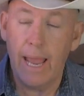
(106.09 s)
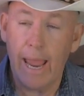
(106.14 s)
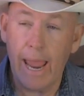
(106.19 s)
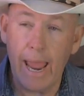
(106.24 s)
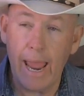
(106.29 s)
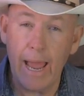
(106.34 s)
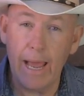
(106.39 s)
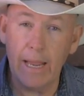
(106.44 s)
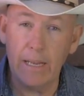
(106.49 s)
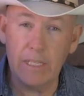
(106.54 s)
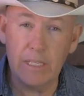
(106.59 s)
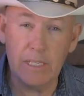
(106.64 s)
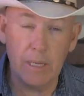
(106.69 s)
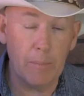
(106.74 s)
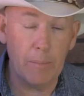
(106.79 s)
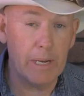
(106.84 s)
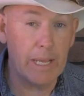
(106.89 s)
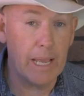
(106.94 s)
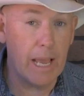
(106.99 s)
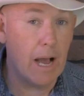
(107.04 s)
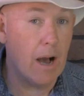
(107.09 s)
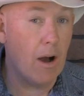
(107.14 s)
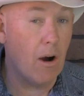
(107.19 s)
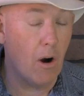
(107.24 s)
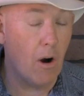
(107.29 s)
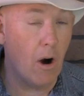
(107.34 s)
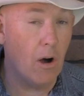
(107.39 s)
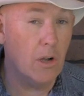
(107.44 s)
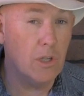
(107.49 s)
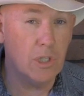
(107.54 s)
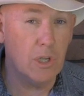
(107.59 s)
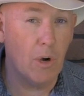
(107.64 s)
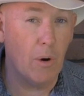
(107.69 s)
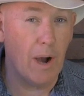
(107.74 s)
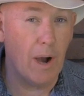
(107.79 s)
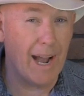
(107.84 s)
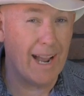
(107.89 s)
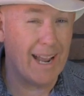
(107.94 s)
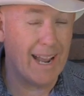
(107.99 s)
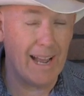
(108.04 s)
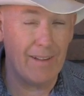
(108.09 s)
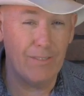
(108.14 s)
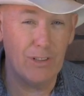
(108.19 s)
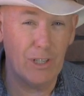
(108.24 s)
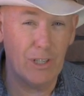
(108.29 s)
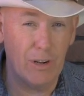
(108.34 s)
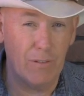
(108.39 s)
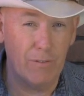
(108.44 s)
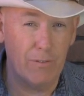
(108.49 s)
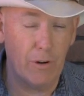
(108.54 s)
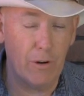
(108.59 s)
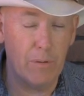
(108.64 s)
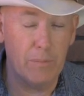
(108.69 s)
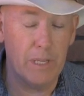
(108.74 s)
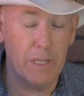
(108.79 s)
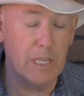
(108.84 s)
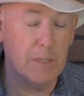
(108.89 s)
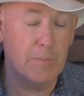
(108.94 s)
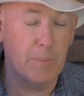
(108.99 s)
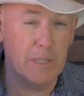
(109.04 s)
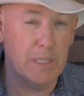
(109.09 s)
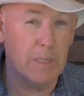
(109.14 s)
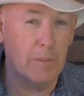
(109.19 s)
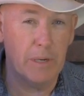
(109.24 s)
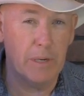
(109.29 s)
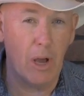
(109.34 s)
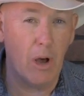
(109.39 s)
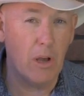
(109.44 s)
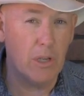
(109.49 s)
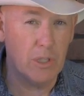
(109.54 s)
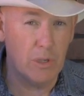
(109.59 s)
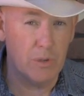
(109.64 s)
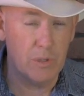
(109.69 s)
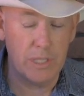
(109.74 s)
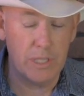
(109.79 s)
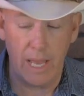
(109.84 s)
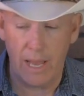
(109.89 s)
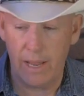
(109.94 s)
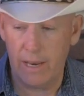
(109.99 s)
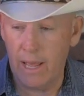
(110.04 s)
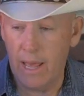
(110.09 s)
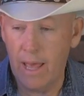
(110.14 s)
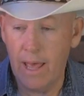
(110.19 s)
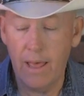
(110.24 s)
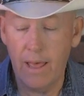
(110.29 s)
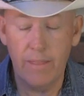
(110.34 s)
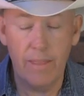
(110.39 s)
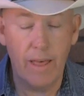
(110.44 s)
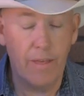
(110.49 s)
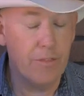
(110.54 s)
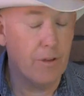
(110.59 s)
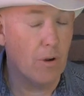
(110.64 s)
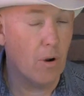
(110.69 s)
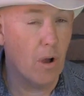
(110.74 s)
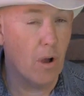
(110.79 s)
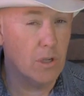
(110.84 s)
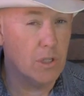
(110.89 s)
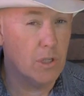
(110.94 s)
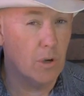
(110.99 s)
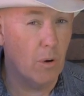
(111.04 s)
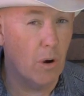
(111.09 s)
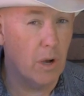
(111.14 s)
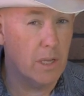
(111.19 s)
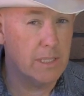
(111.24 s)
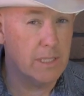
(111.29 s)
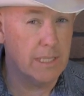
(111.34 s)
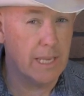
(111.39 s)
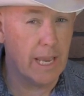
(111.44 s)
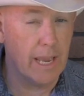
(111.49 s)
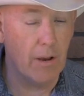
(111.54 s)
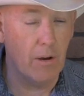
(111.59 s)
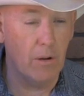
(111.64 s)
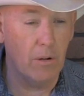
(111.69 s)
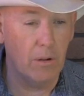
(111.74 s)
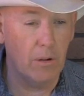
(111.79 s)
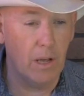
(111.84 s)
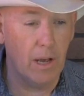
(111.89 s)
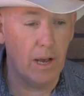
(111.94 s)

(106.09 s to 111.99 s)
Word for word: And somebody uh, also, I haven't confirmed this, but somebody also said that they're also on sale,